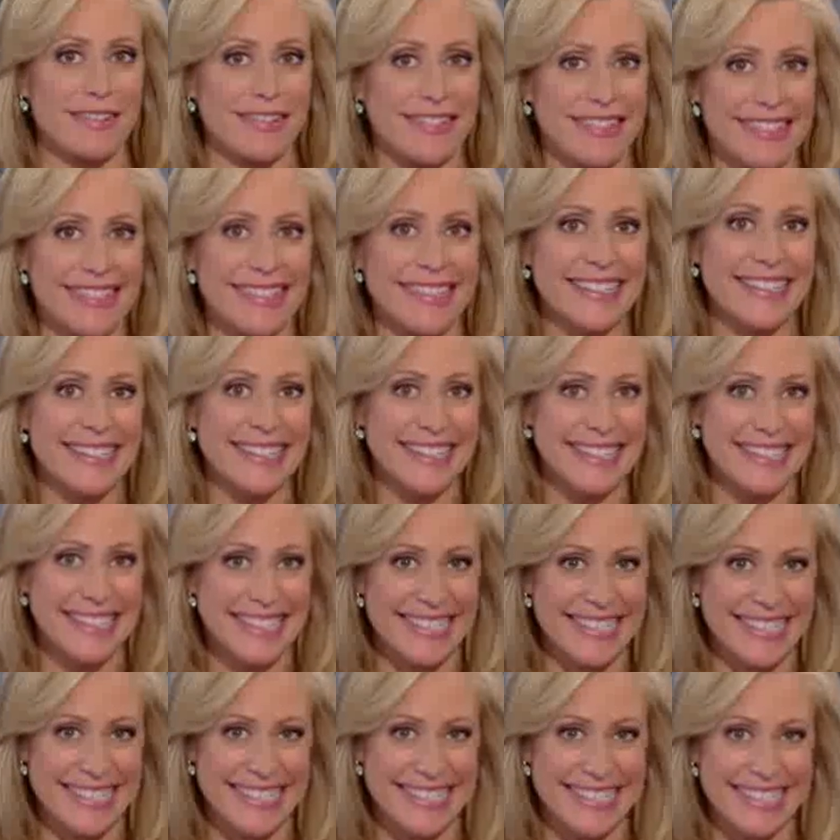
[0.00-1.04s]

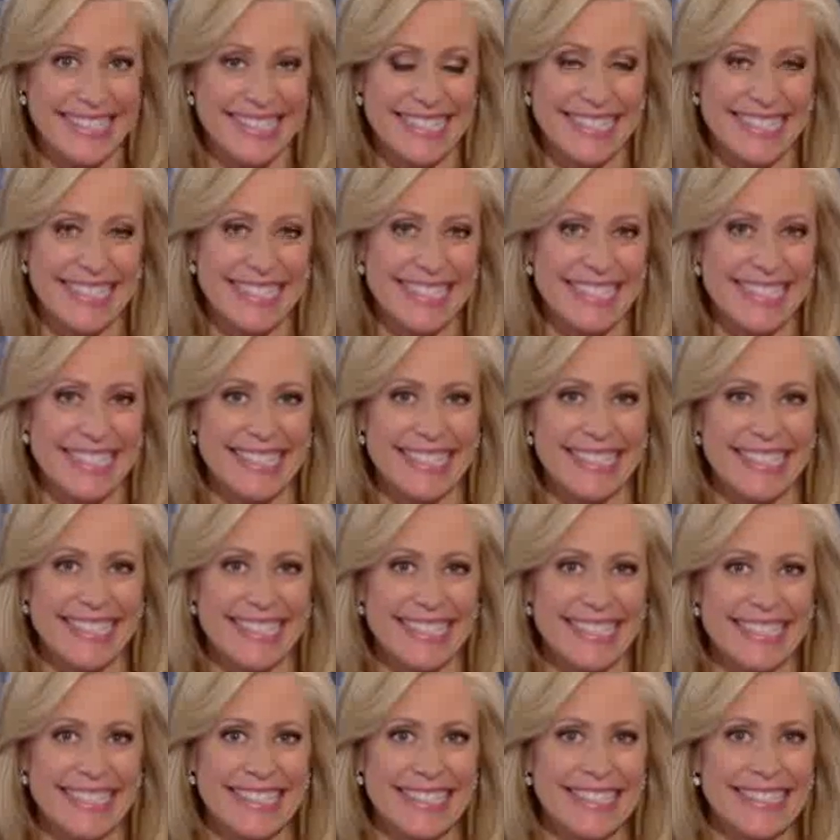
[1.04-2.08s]

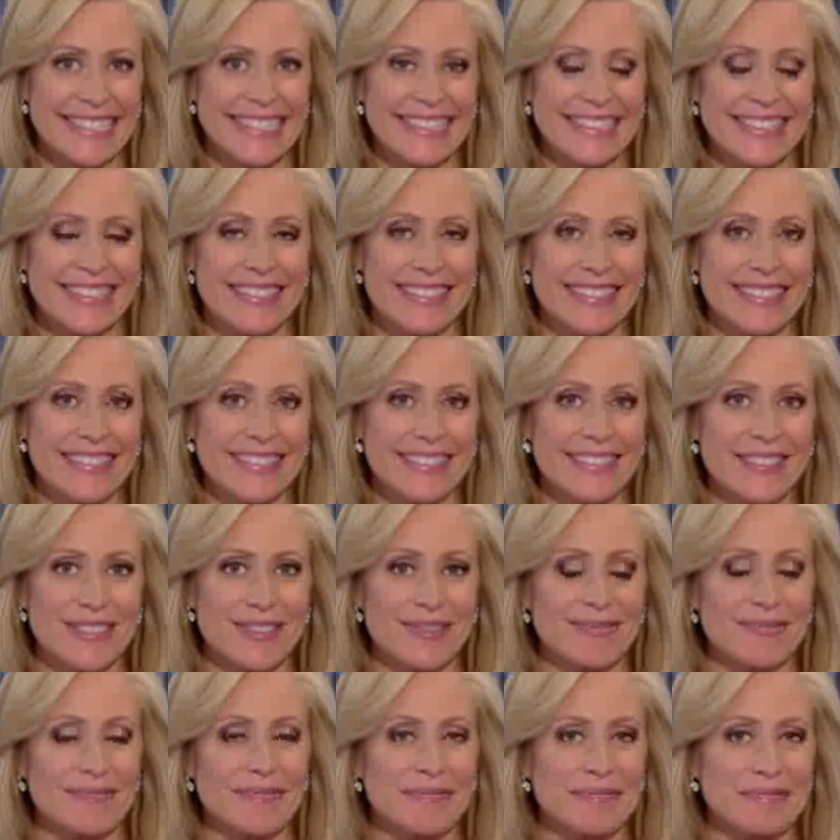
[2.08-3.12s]

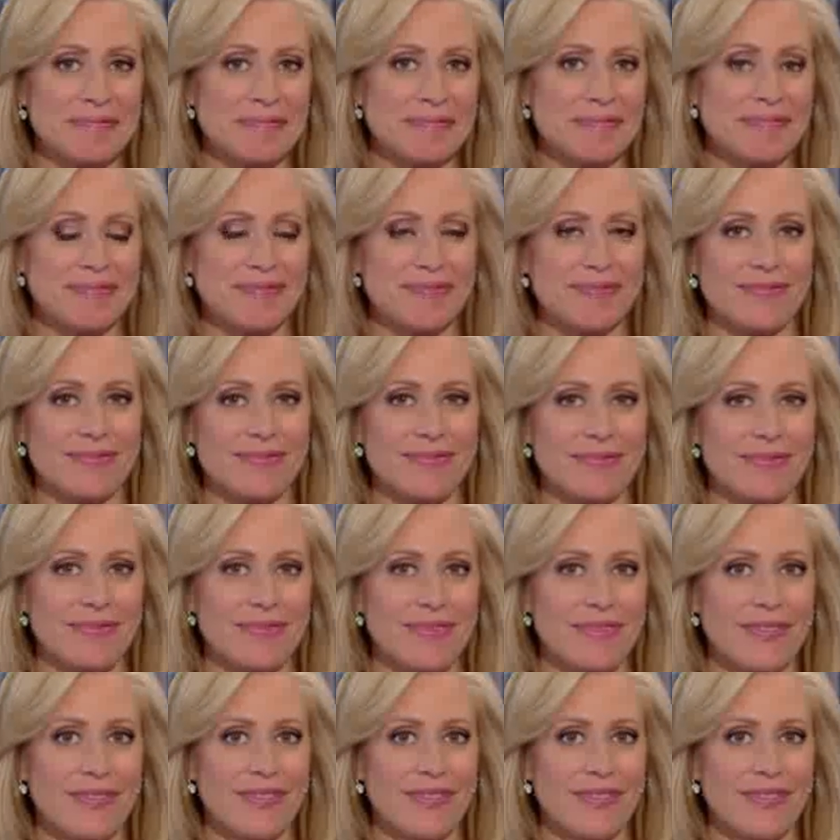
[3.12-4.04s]
[no speech]